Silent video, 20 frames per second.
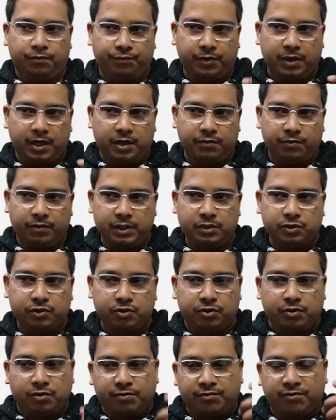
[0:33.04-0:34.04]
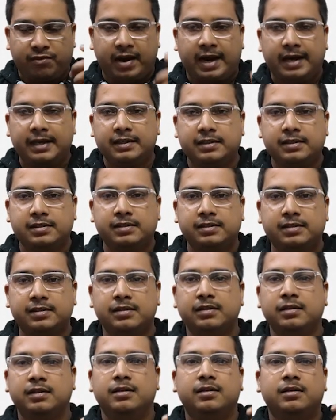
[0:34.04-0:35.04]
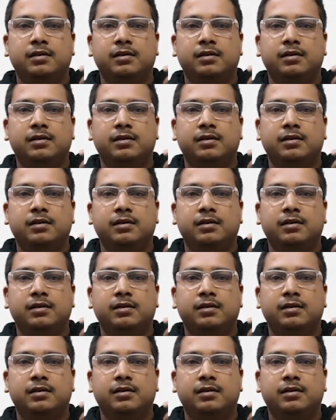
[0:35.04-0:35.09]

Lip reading: in which facts